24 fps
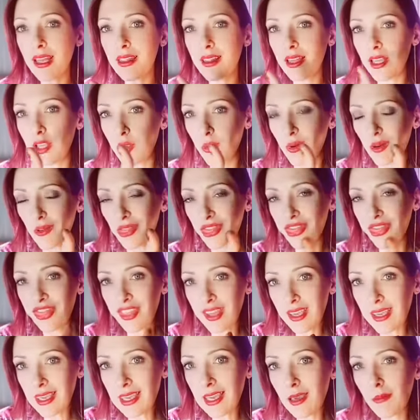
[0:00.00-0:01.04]
that you were
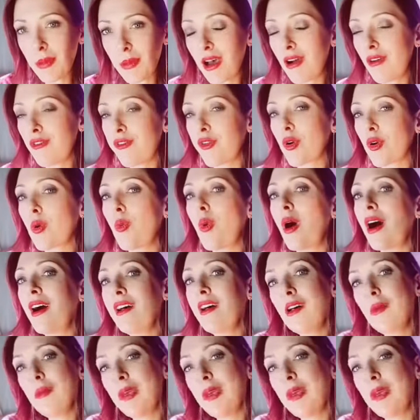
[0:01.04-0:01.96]
thinking about for a while,